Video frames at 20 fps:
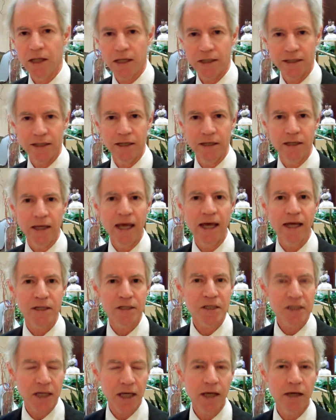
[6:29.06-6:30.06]
that
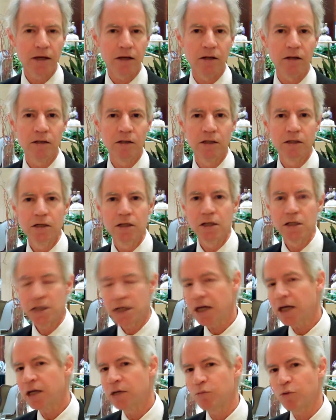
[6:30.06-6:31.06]
has scale.
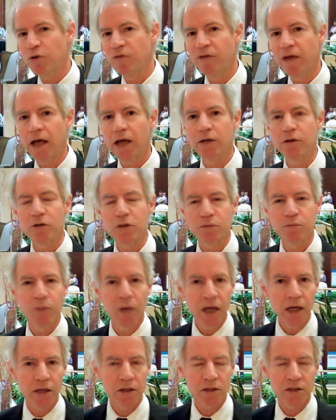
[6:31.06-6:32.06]
Second, we're
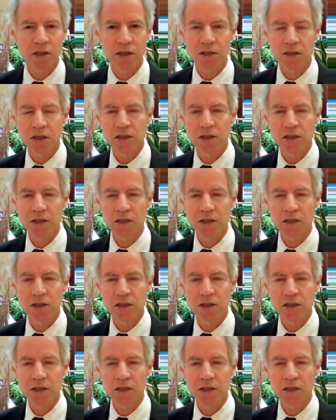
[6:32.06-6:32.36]
values-based.